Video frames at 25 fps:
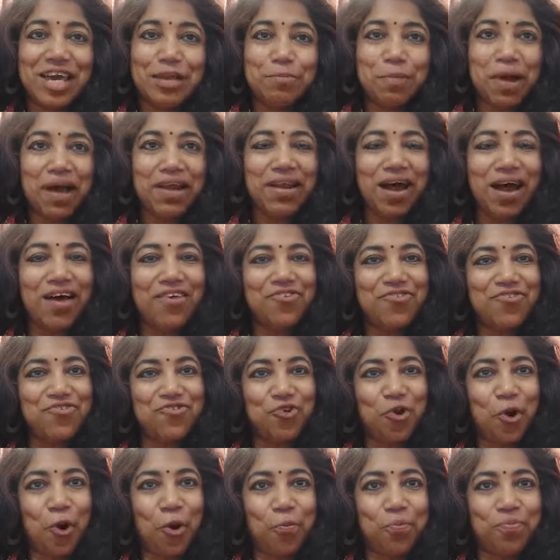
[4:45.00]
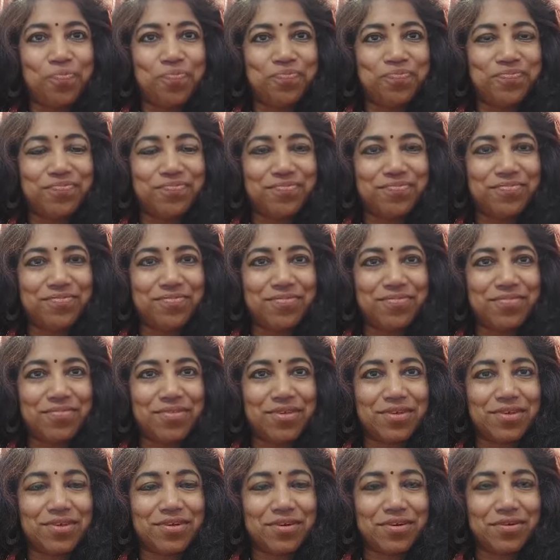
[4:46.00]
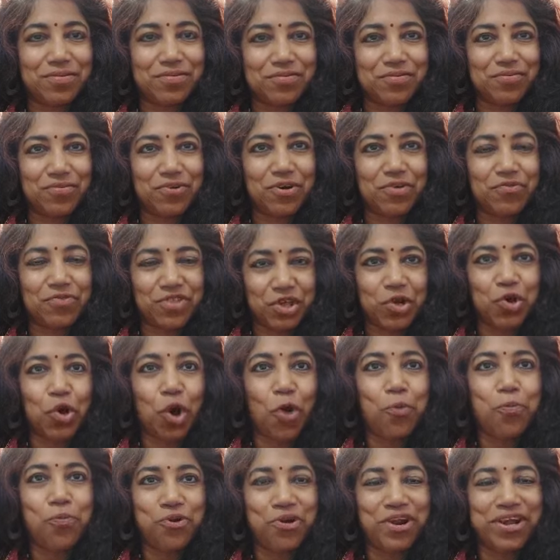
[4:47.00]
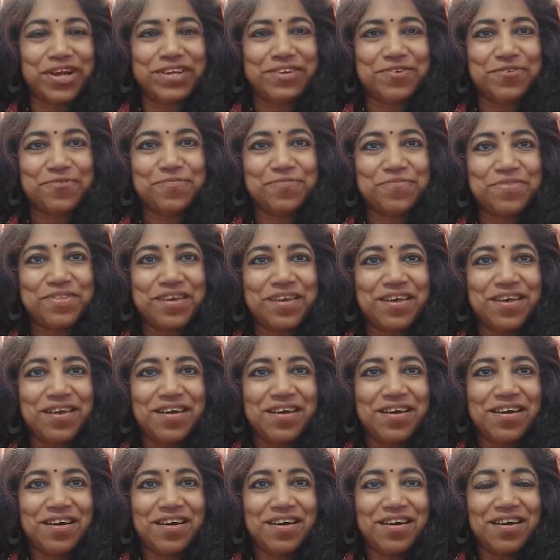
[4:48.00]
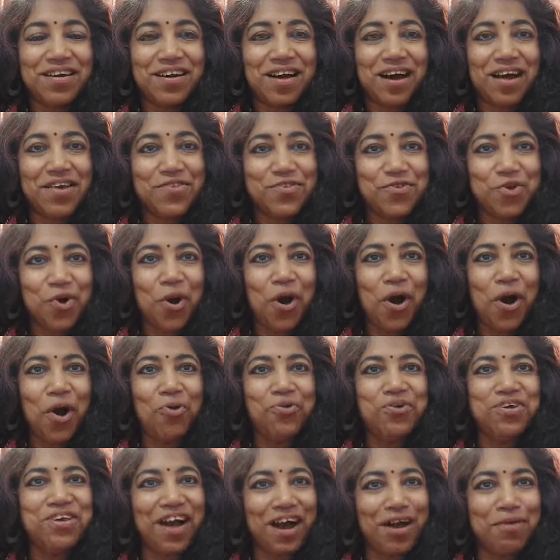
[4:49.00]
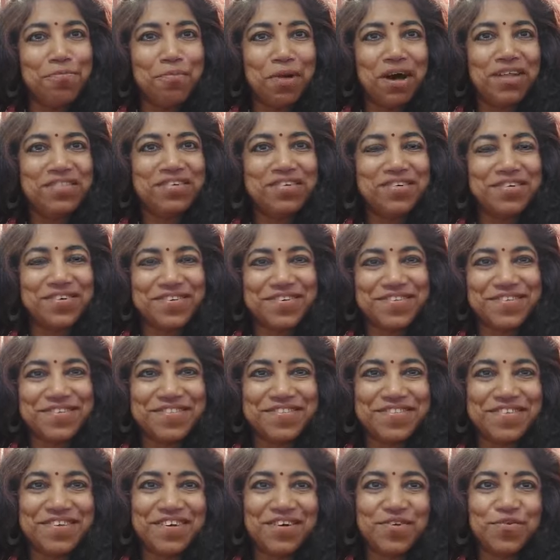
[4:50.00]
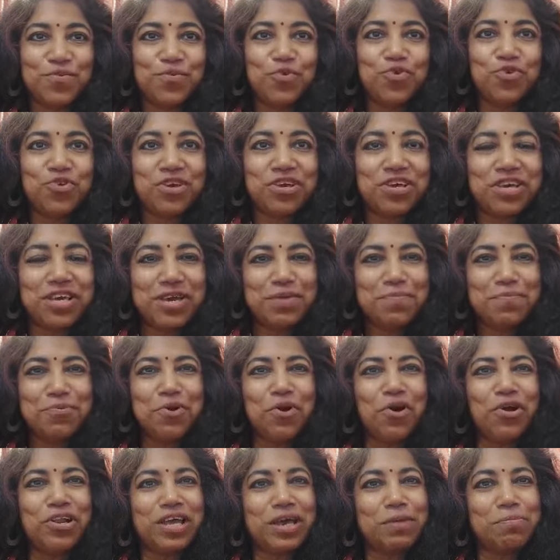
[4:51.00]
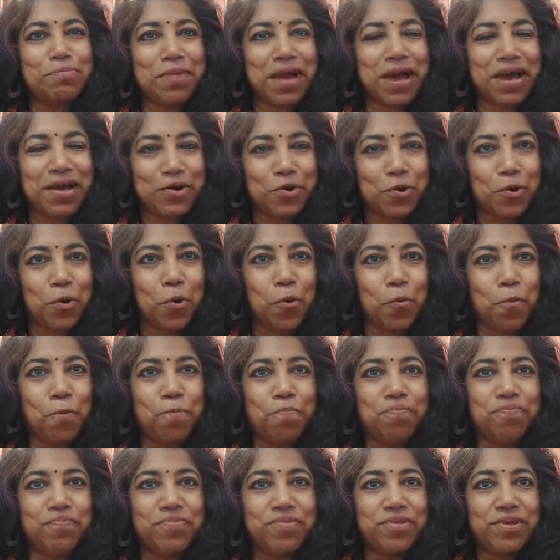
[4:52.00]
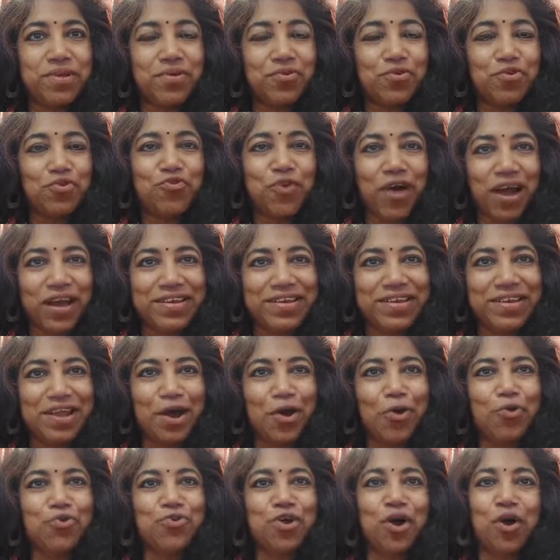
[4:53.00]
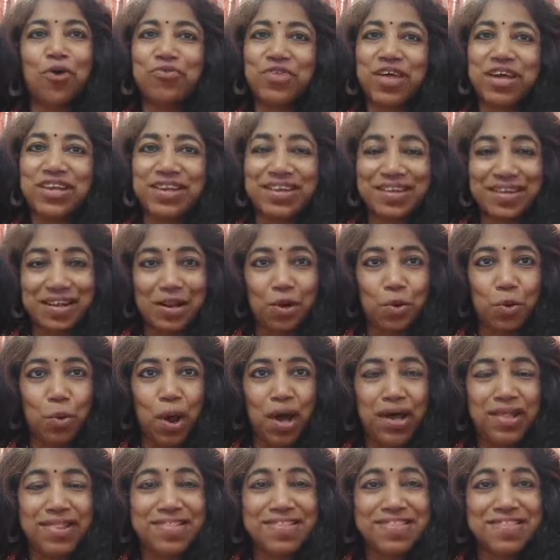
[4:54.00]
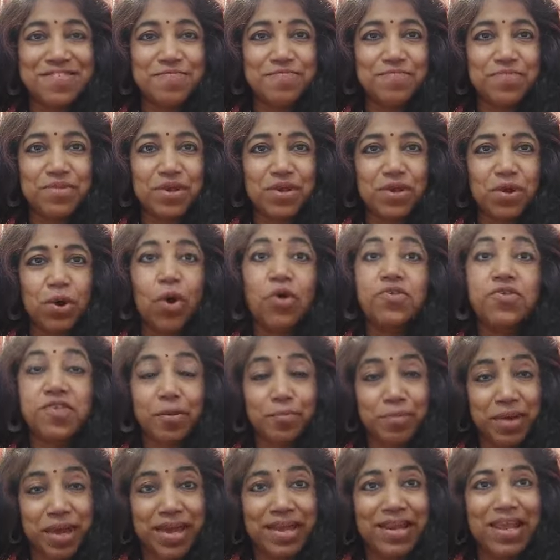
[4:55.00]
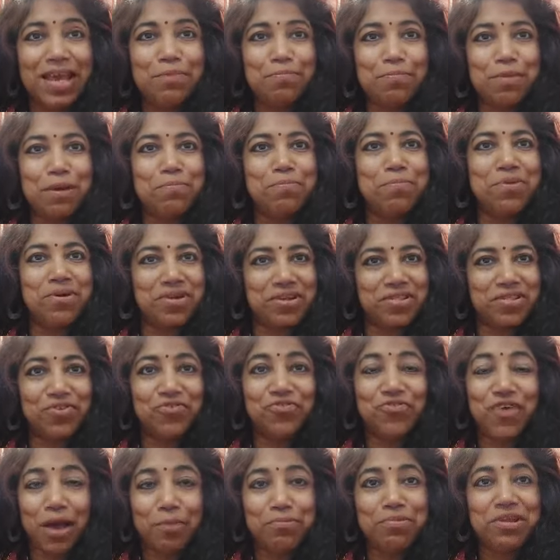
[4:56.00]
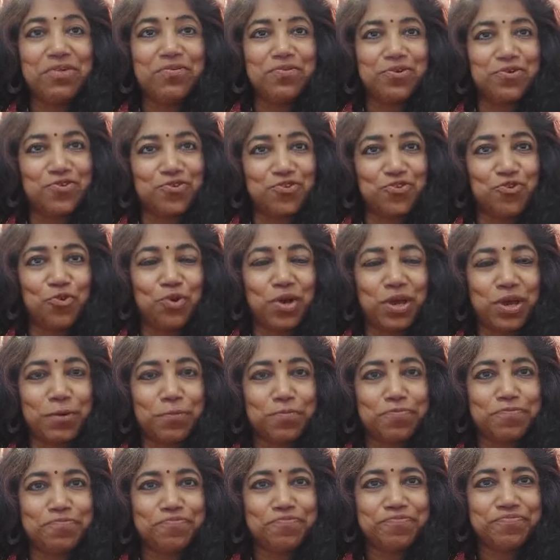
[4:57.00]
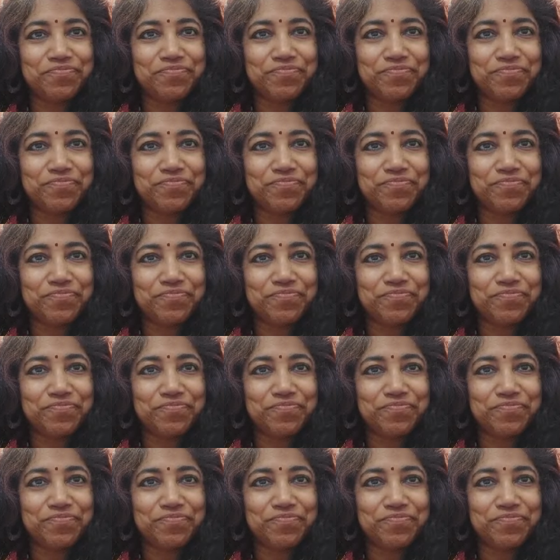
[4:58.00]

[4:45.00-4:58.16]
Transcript: In my last job uh, with a corporate, I saw how young mothers would keep calling back home to find out how their little ones or some ailing member in the family was doing.